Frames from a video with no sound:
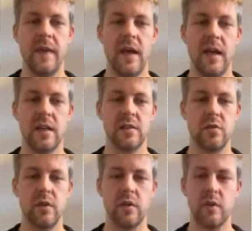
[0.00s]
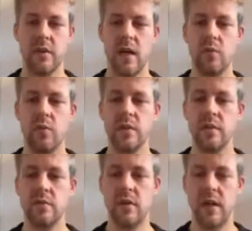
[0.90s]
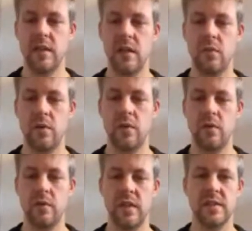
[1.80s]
What the heck is going on? I wanted to add our own